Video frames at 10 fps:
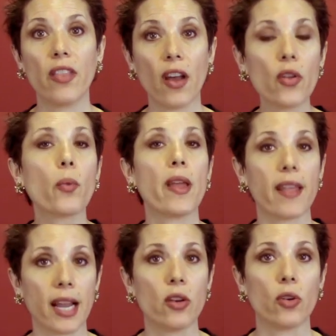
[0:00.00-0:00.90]
the other way
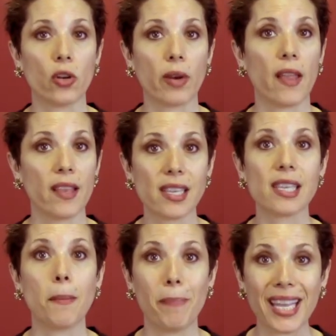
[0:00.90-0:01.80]
that I don't agree, and this
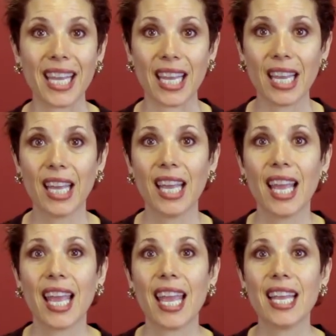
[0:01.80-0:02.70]
is a biggie,
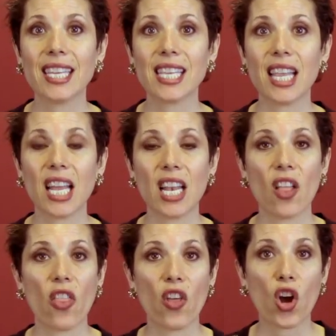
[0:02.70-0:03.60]
is that
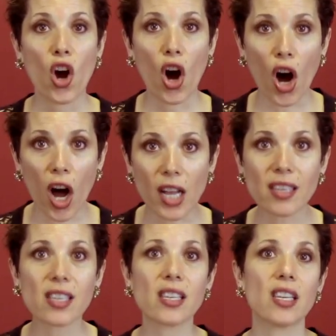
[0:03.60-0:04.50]
the
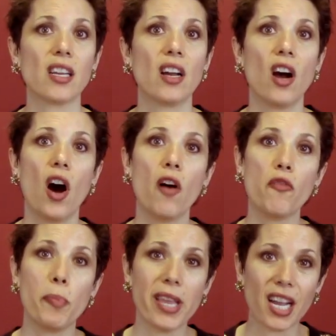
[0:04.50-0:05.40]
cost
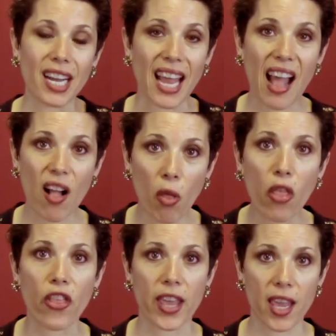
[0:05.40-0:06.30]
of being
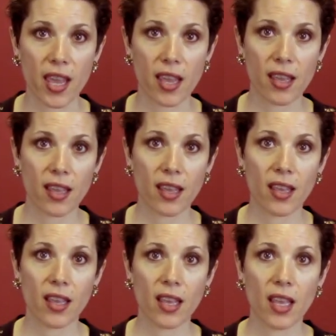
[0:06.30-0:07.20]
unhealthy
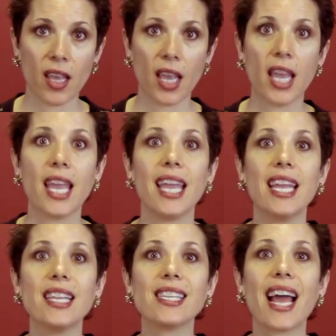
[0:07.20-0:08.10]

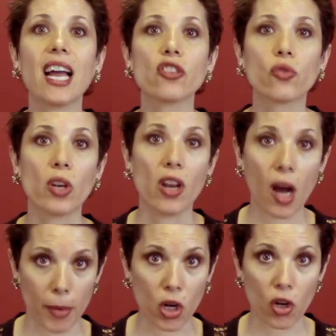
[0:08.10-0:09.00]
is
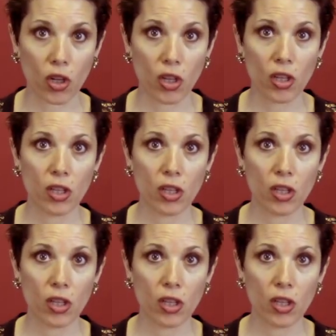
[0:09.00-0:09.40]
astronomical